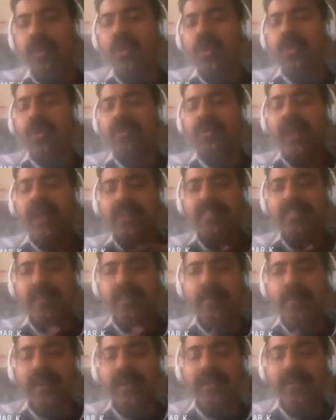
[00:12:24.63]
can
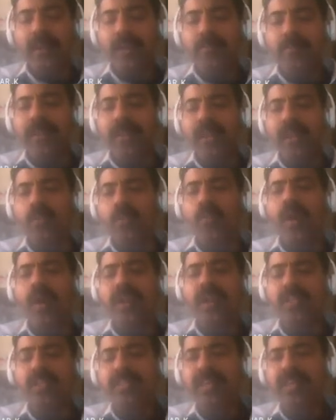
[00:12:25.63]
somebody tell me what
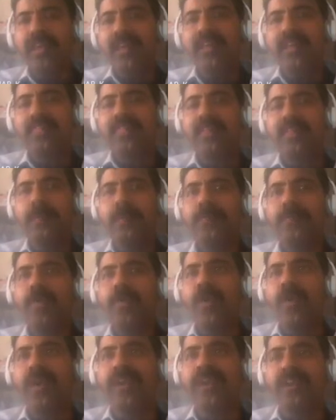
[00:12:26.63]
is the set
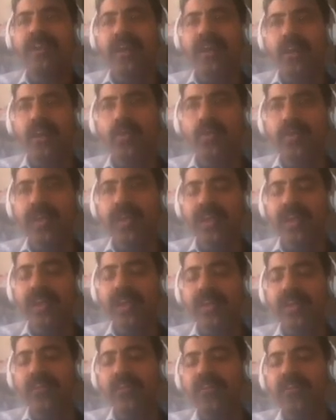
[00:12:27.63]
point to the
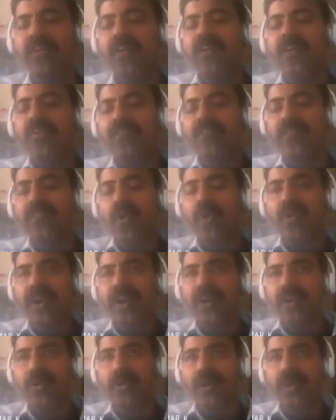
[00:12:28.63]
flow
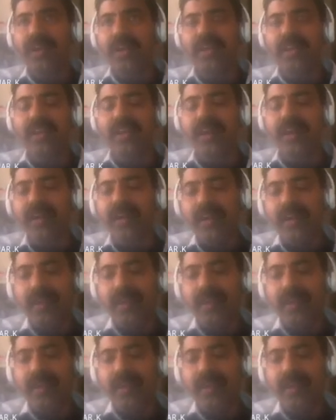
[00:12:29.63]
controller here?